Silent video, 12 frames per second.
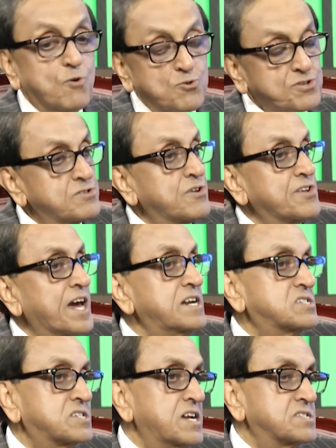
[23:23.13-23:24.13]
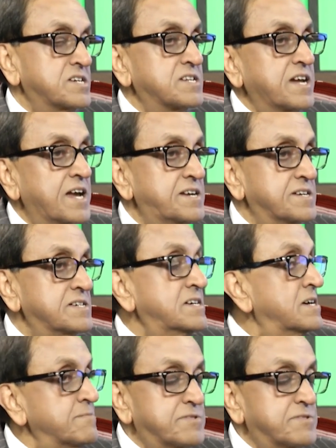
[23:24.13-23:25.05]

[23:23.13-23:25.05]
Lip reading: both in the United States and Canada,